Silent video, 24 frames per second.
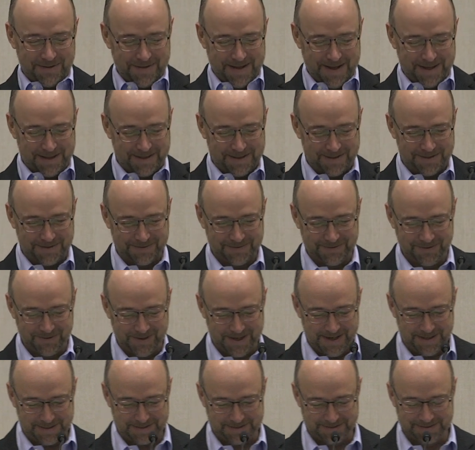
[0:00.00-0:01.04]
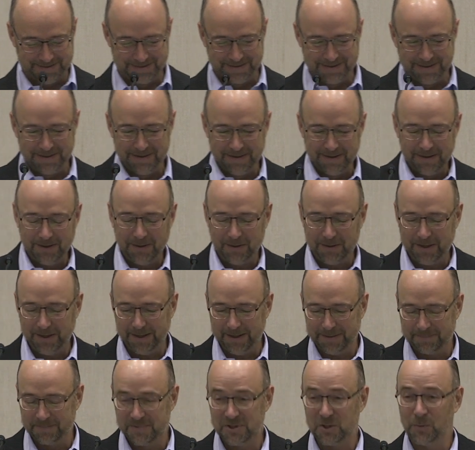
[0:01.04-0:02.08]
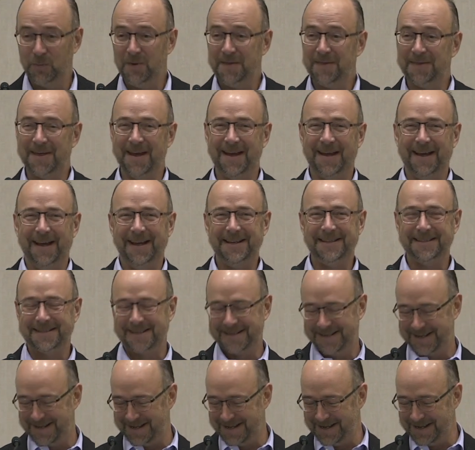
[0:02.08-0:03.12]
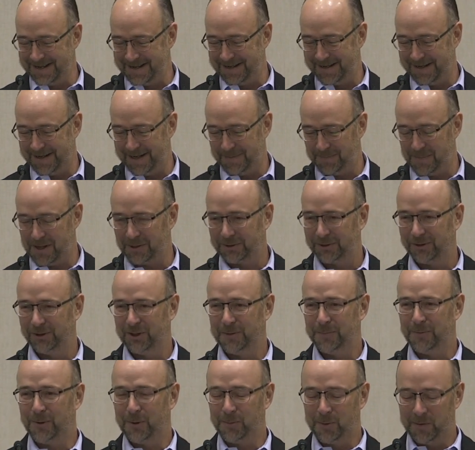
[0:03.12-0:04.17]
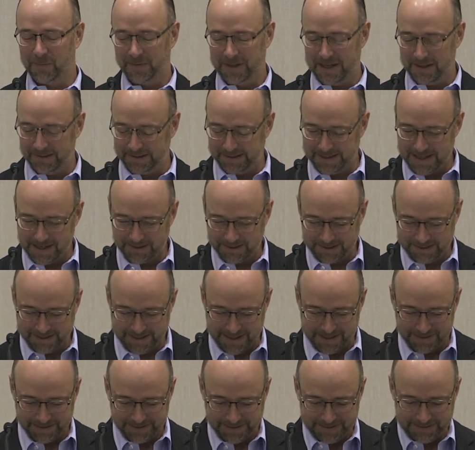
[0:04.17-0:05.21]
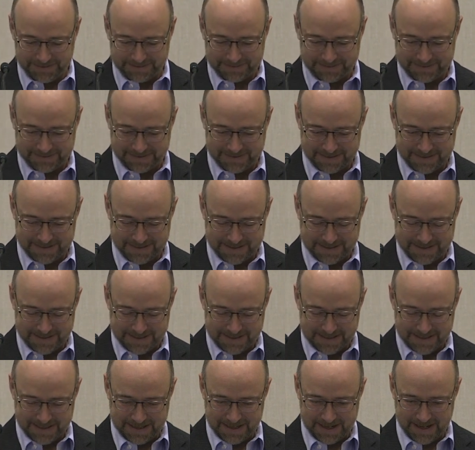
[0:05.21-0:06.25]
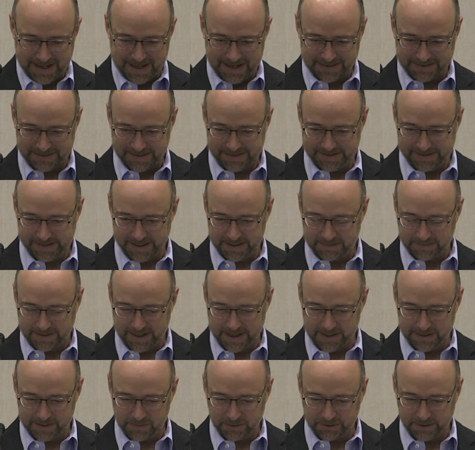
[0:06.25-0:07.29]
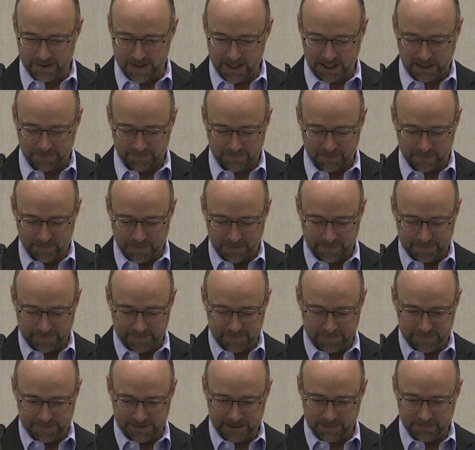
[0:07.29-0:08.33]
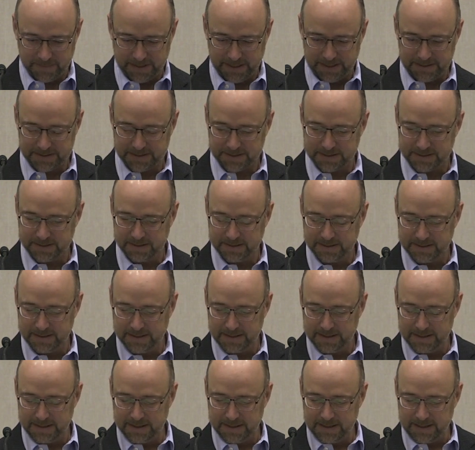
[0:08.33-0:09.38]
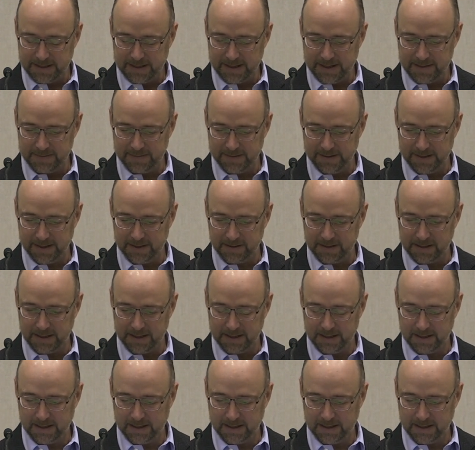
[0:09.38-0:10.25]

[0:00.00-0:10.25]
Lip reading: Thank you, great. Okay, so with that, I'll turn the podium over now to Kelly. And as I said, Kelly will talk for about 15 minutes. And then